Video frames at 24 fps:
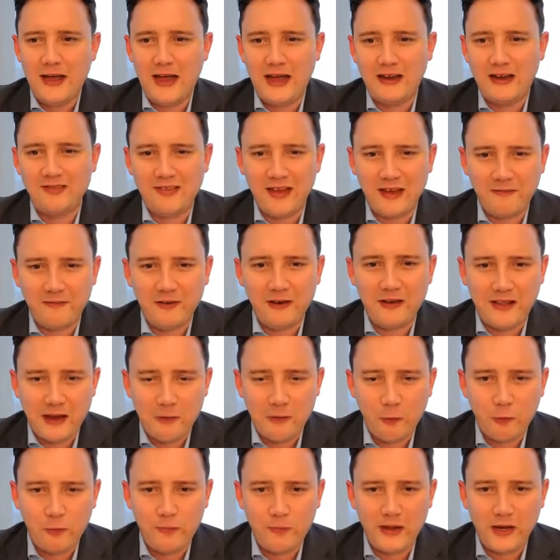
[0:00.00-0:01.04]
And definitely that
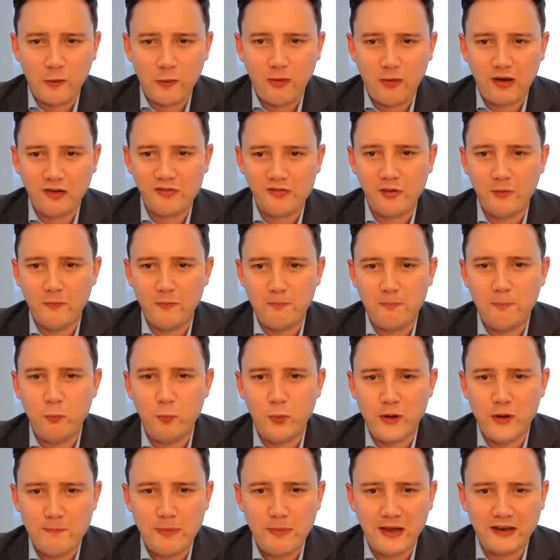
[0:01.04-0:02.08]
would be a question
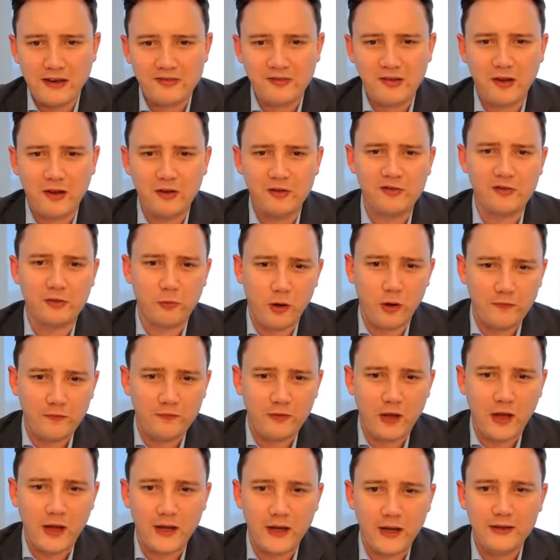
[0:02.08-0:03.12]
we best answer
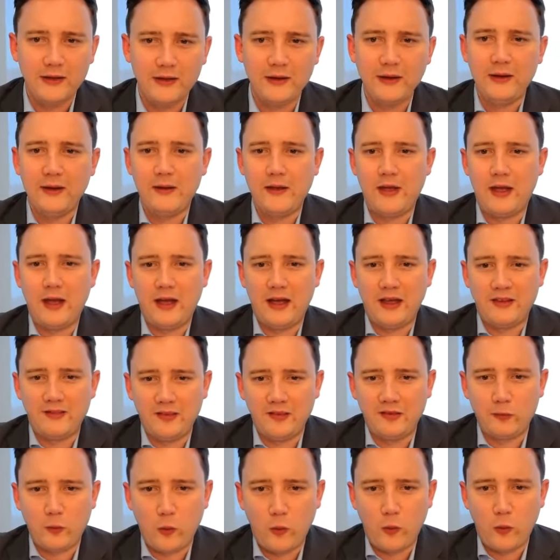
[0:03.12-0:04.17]
offline uh, as
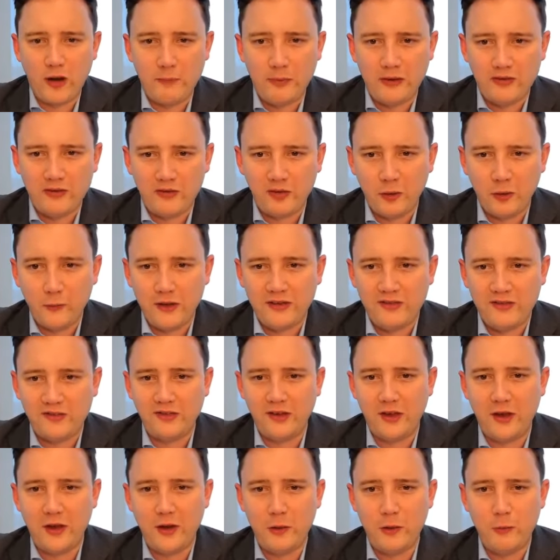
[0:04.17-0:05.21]
there's quite a bit to it.
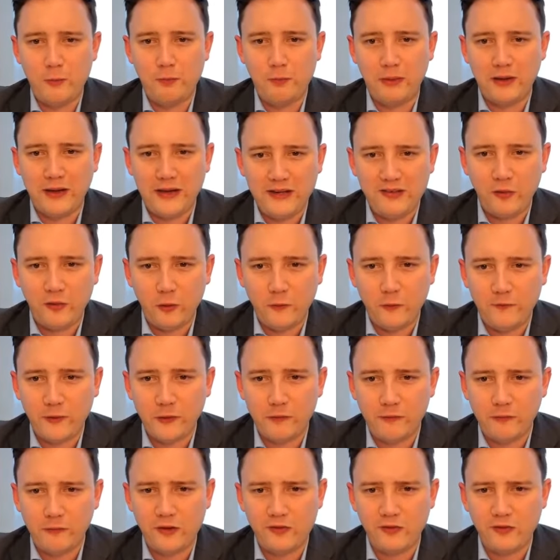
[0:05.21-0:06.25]
So please do feel
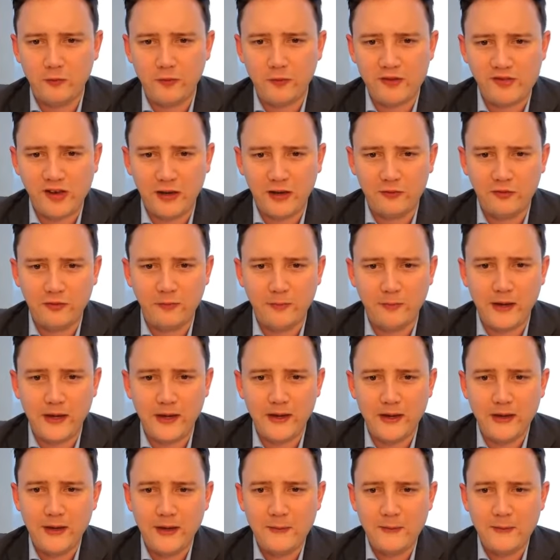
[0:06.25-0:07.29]
free to reach out to
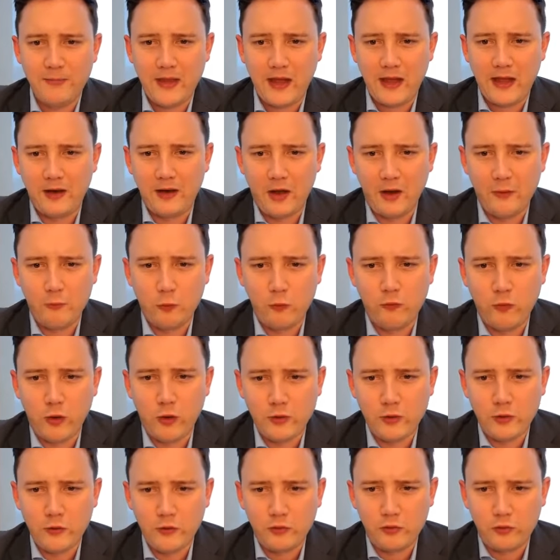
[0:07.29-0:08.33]
me and I will run
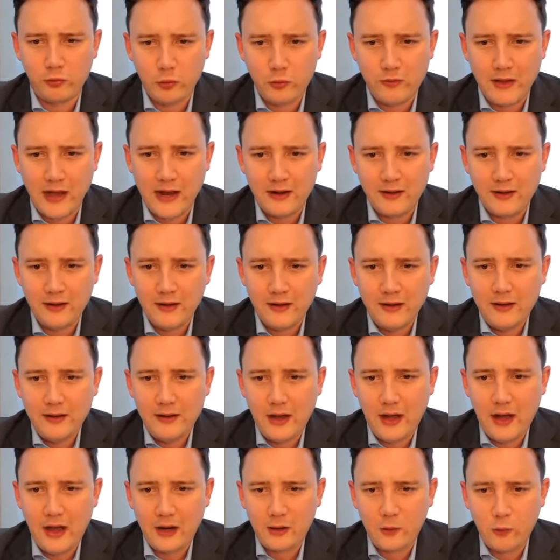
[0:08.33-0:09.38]
you through that.
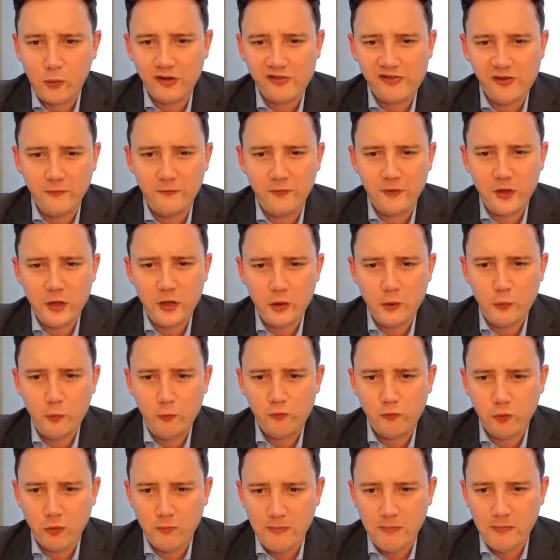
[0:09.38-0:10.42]
Uh, question for you,
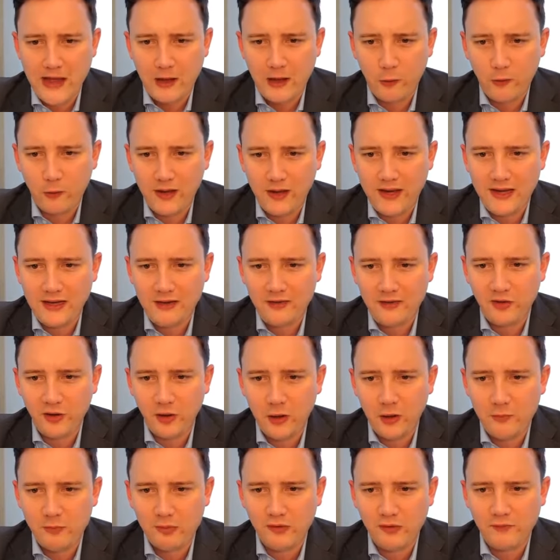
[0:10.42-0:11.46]
Ramel. In
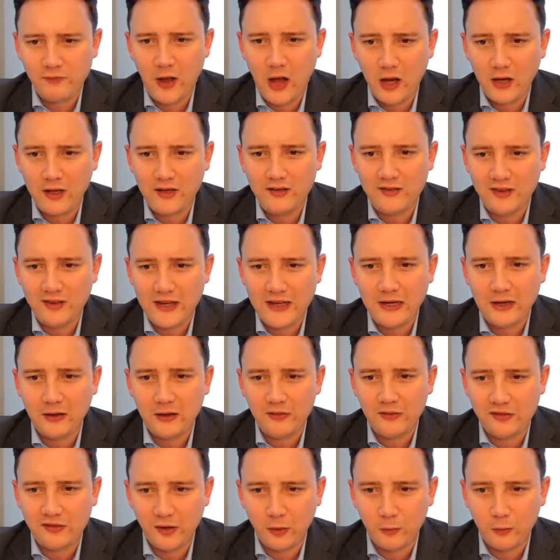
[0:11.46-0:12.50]
terms of IT
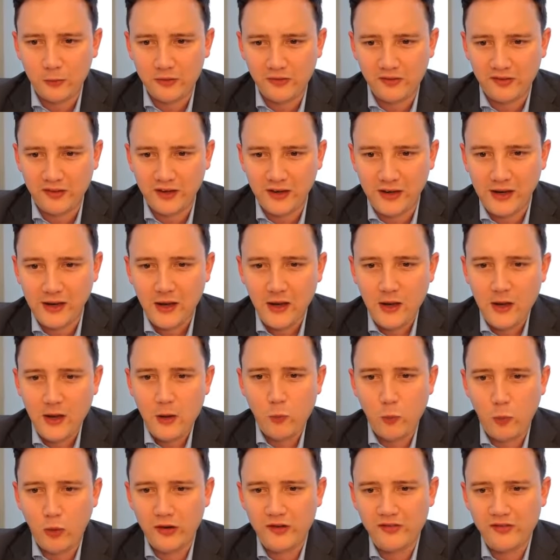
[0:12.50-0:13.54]
consultancy,
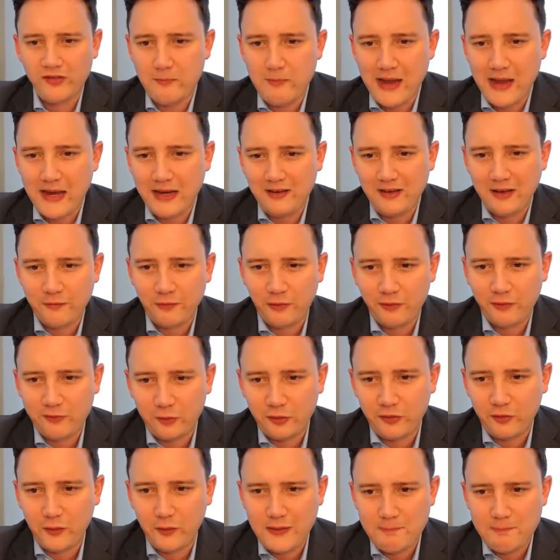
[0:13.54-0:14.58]
what is the main difference
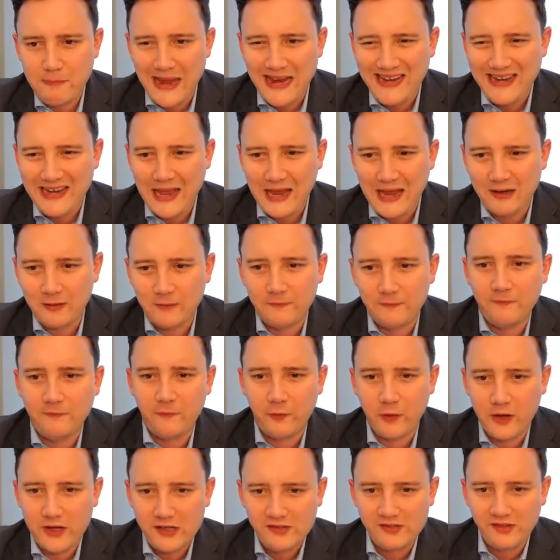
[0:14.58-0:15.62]
between mainland and free